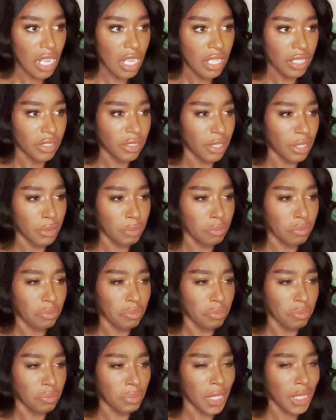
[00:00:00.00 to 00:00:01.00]
They're
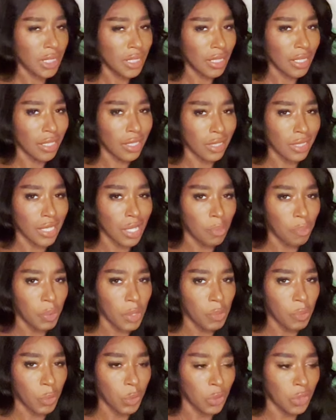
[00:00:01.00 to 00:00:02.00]
basically the same
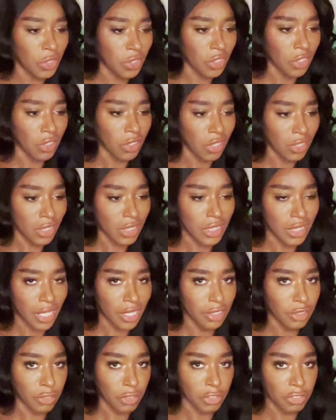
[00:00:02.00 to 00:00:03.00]
people, just on other
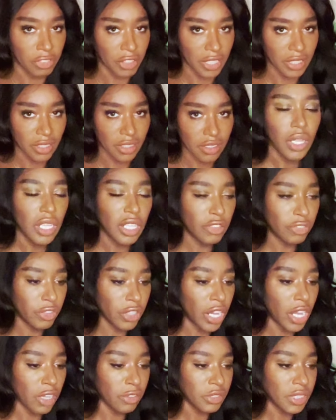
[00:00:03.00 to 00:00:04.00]
sides of the fence. If
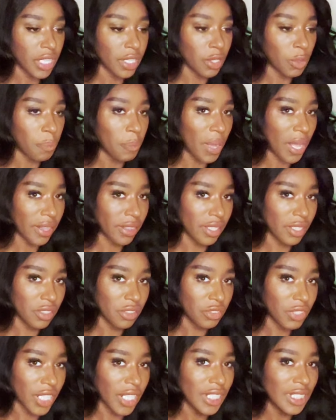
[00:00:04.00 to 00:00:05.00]
you have psychopathic
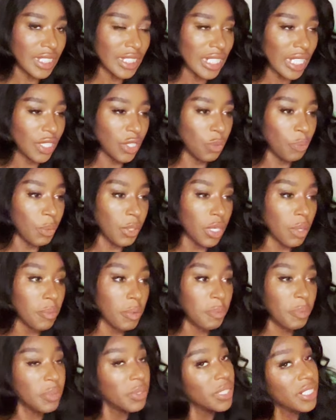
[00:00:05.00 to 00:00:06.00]
traits and you become
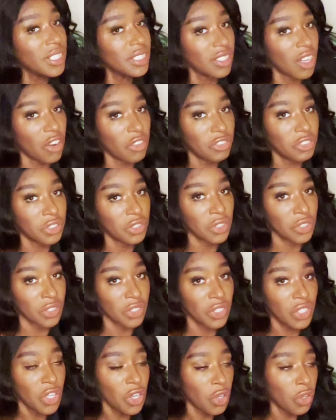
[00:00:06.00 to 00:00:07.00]
a police
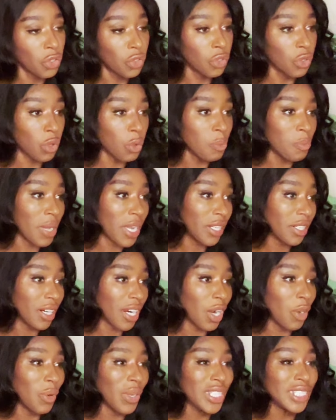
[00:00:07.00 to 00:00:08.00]
officer, no matter
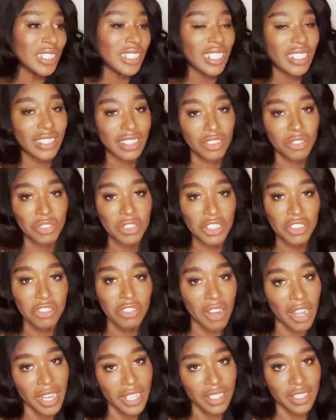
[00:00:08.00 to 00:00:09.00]
how excessively
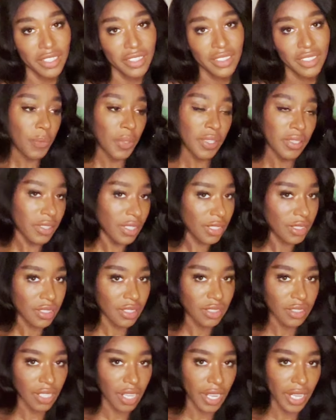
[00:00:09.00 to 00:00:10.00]
violent, in this
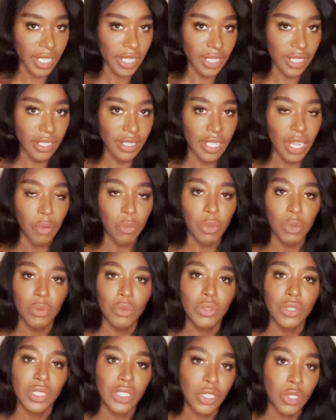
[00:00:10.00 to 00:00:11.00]
society that would
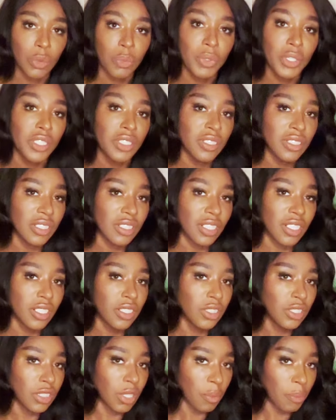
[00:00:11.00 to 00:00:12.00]
still be
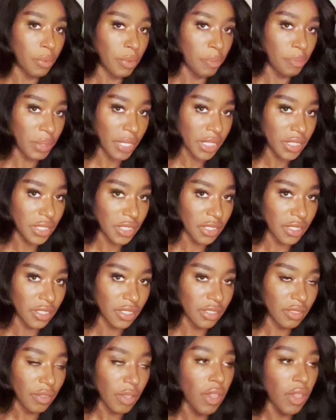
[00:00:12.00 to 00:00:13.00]
considered
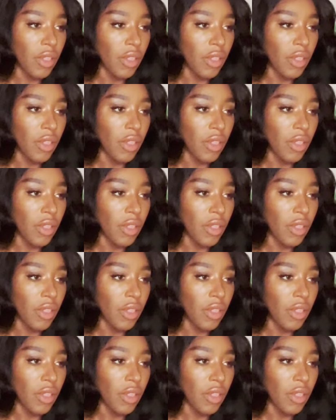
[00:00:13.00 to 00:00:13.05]
sublimation.